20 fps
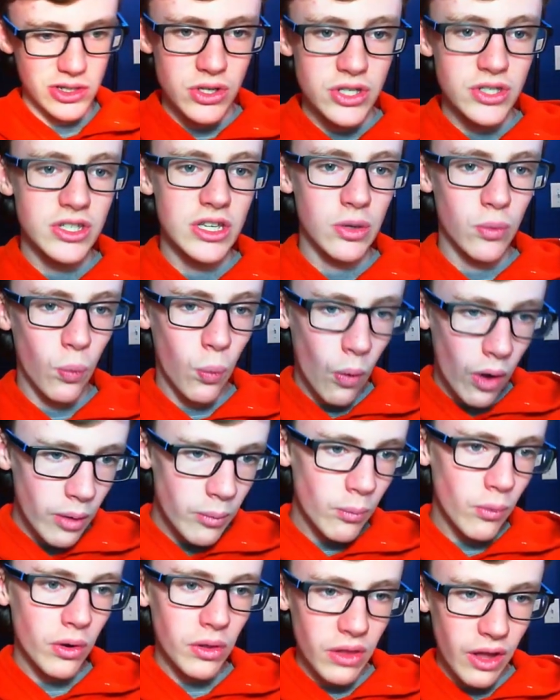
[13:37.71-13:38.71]
We just need
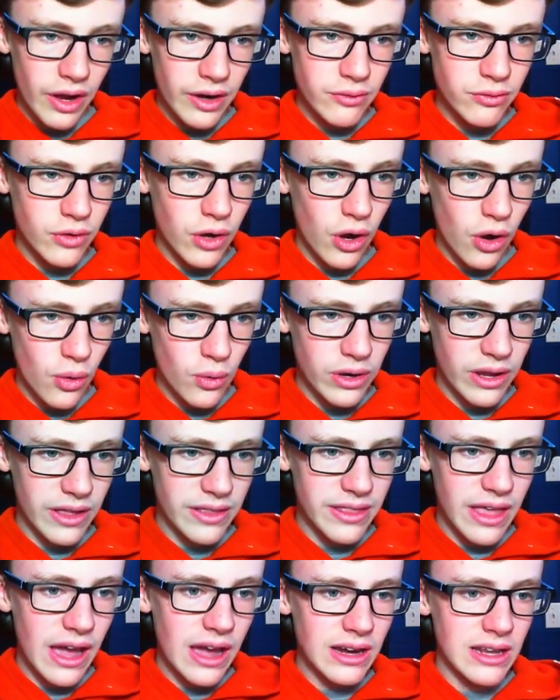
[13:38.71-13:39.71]
one more line of code,
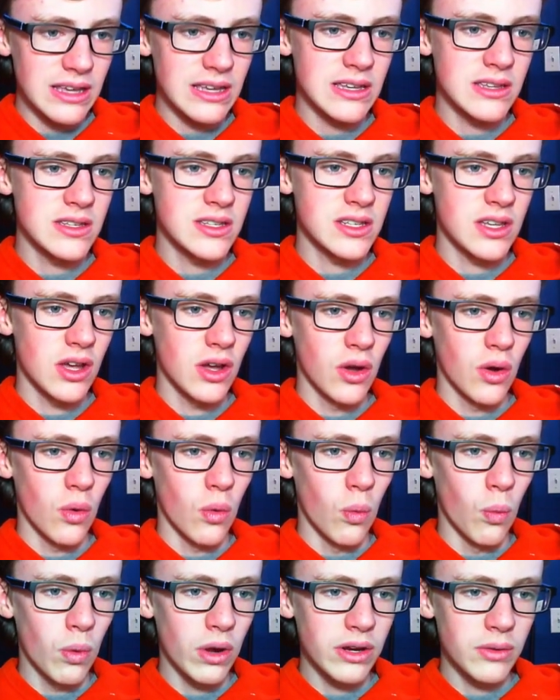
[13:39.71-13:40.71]
and that is,
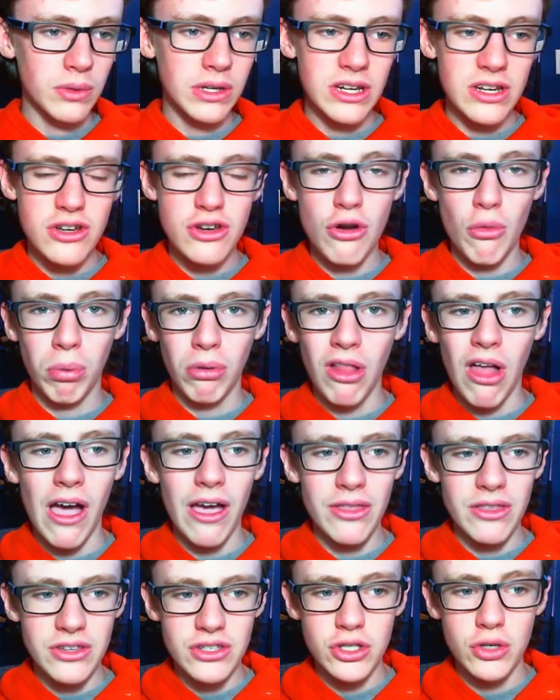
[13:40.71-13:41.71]
when we need to
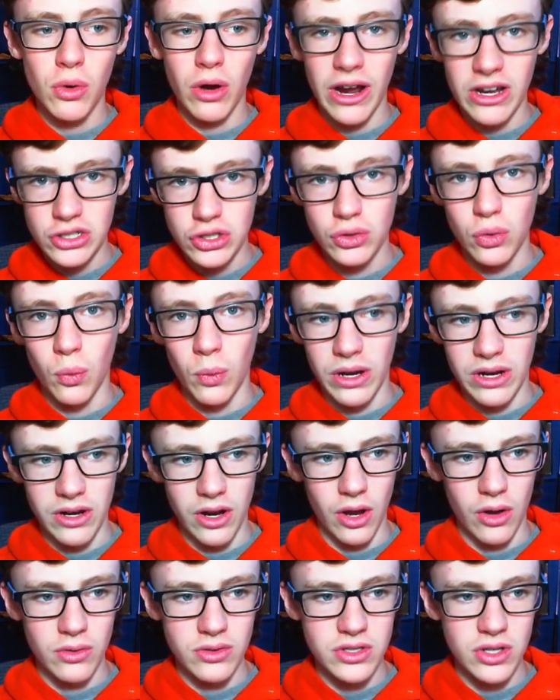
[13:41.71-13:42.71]
apply this to our actual
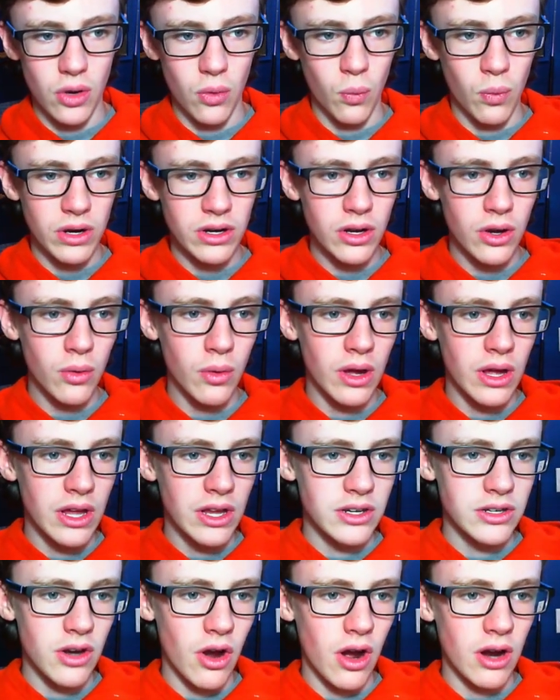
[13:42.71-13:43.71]
window. So window
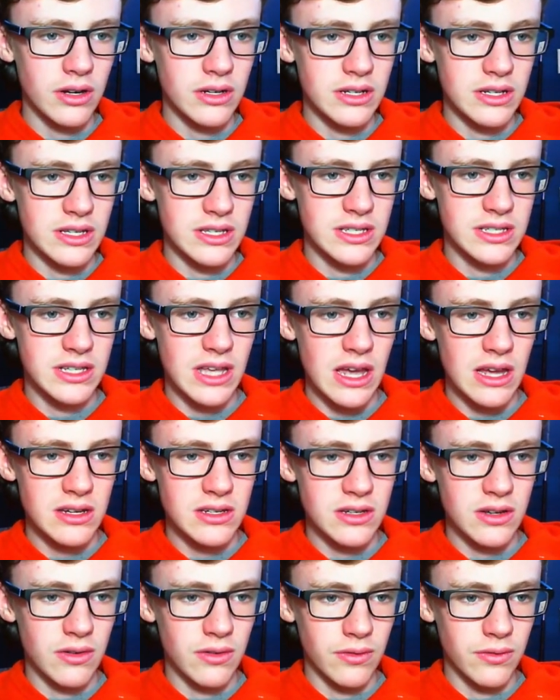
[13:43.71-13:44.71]
dot
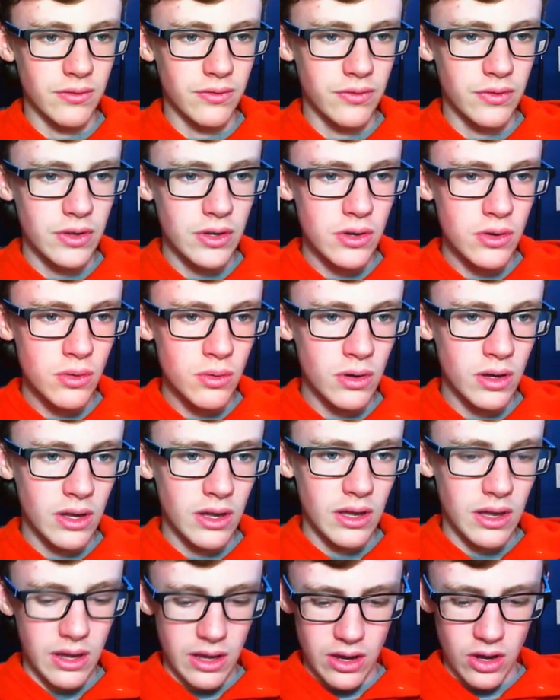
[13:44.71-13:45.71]
set view,
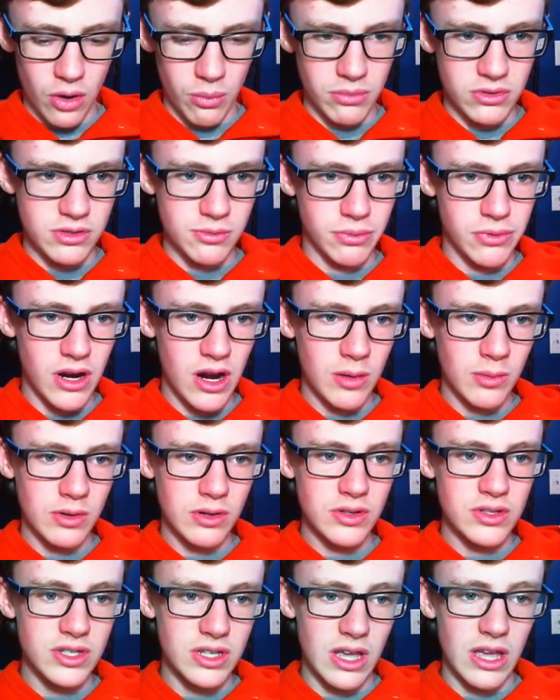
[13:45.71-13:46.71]
almost
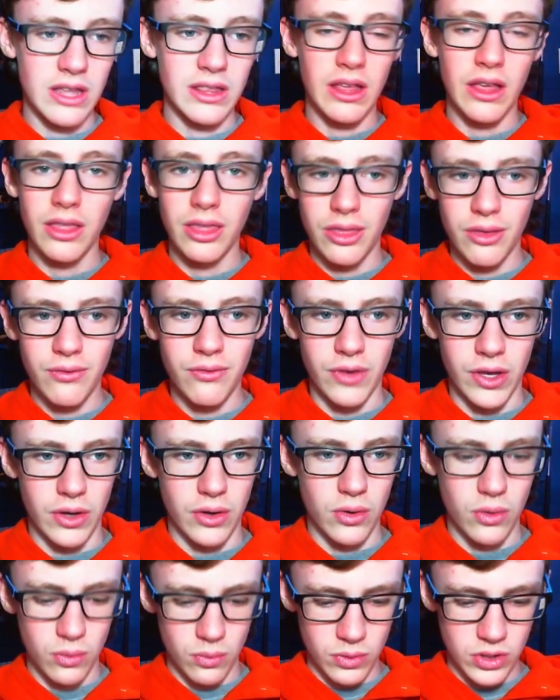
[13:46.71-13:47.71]
parameters, and then the
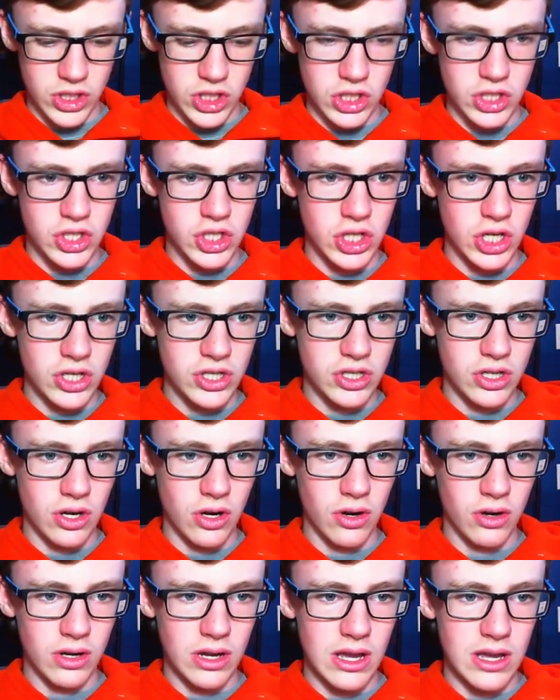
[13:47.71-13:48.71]
view, which is just, in
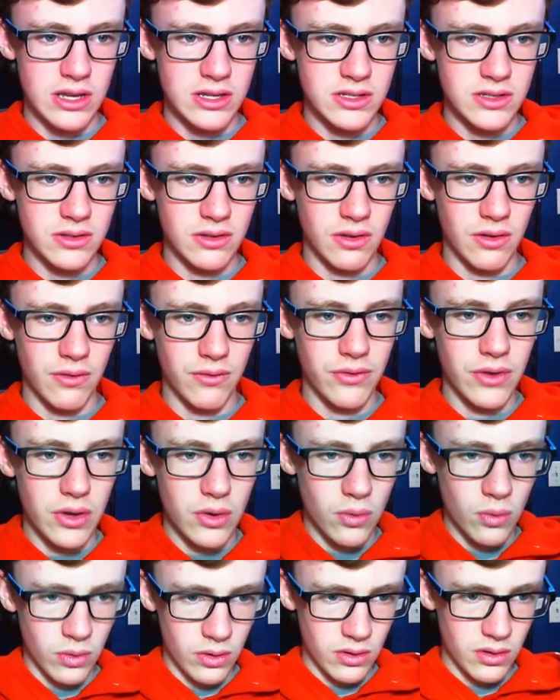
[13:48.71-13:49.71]
our case,
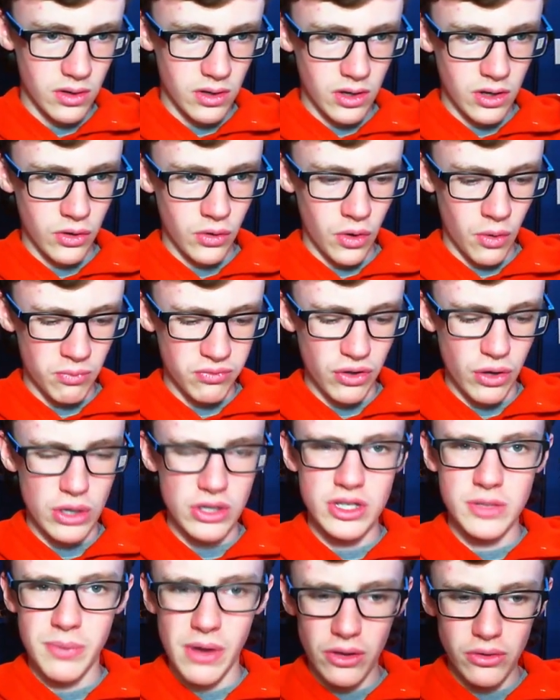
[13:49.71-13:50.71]
view. Hopefully all
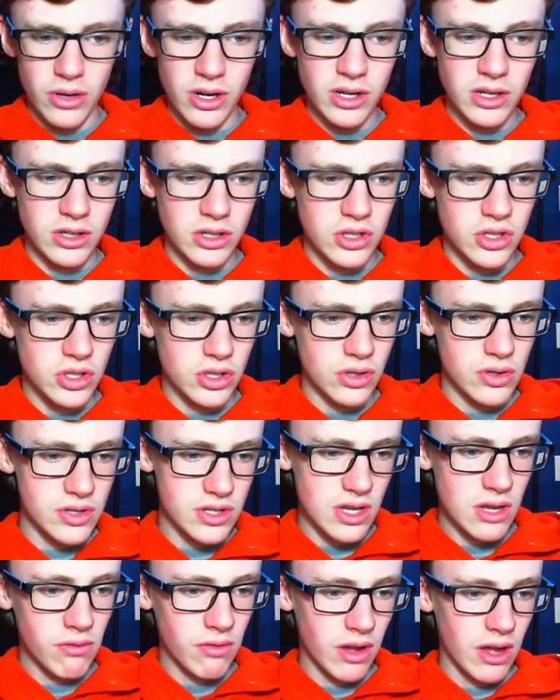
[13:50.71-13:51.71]
spelled right, control C.